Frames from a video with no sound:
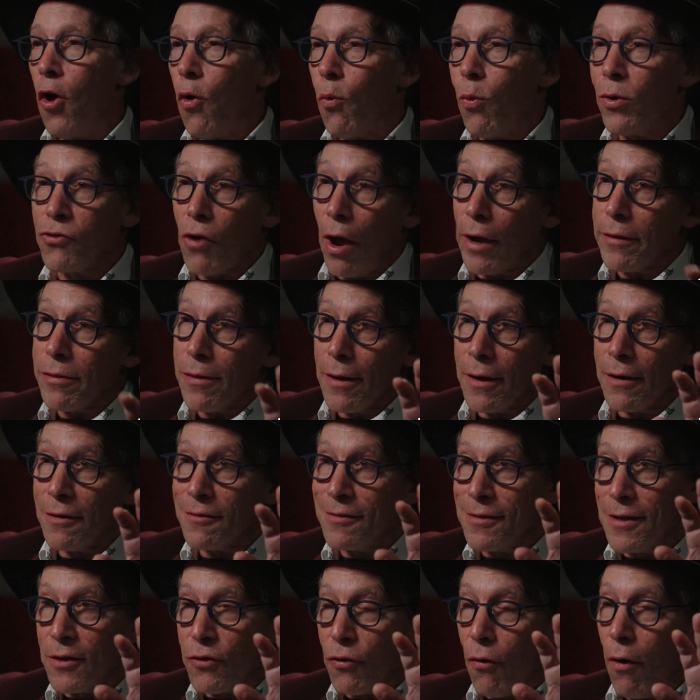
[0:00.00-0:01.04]
which I think
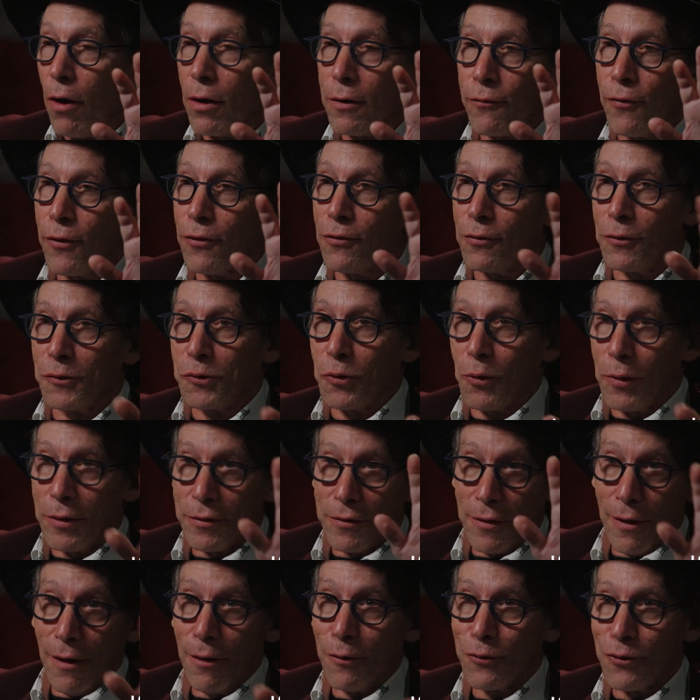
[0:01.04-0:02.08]
is neither artificial nor
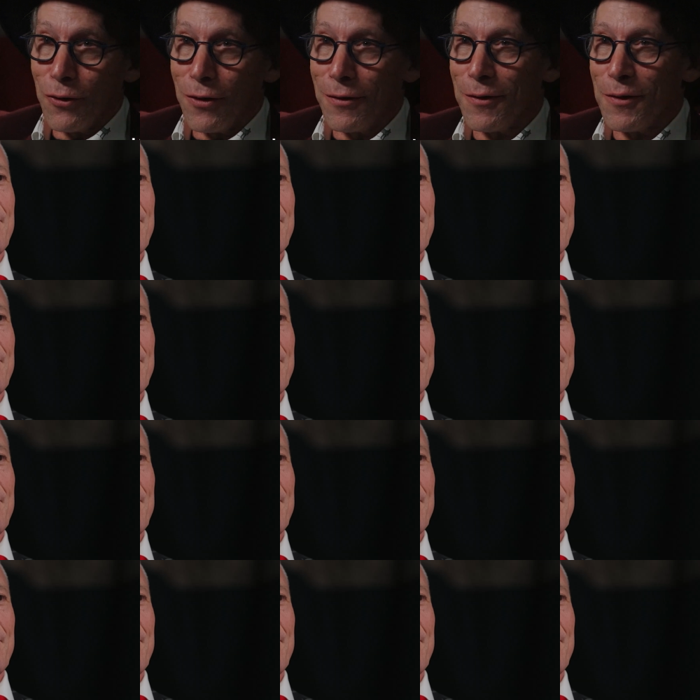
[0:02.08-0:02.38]
intelligent at